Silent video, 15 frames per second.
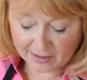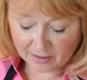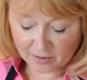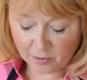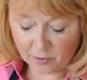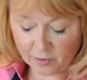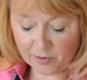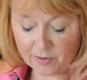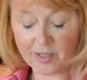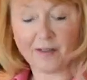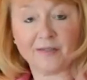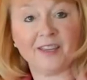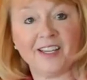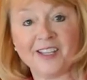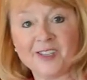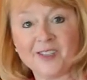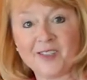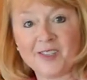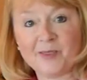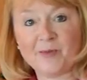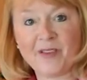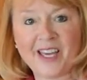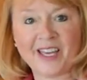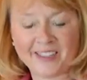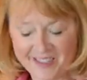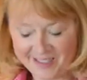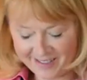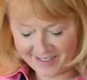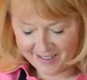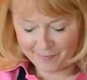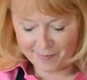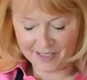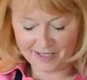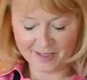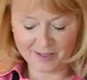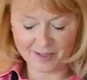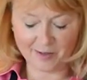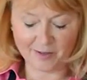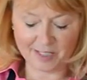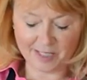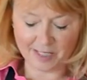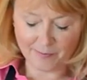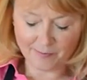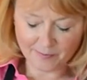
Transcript: the corners off the edge of these bags. Makes it so easy.